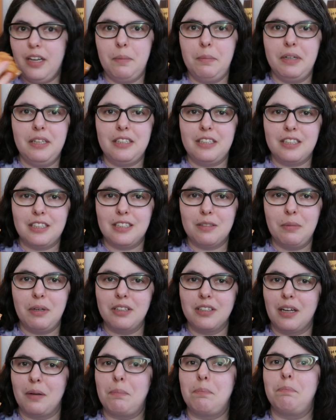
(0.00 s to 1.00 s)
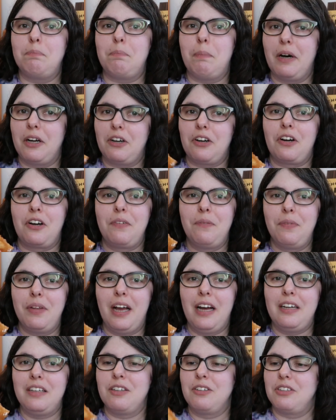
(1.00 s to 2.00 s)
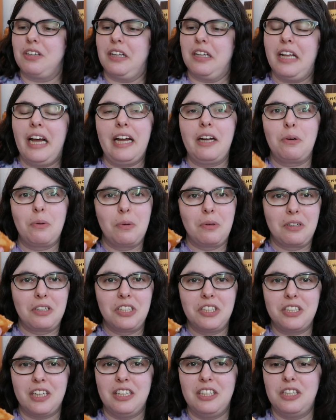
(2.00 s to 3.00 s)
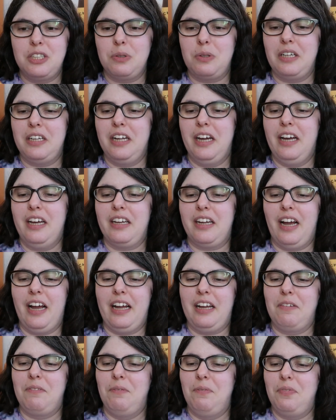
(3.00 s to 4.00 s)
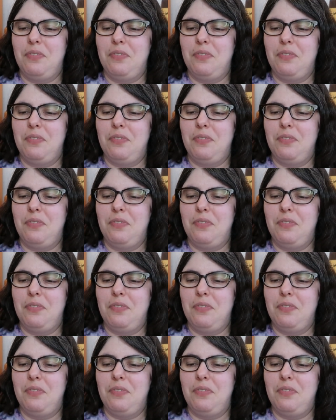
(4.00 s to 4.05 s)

I mean, it just smells like butter and there's a light orange scent to it and I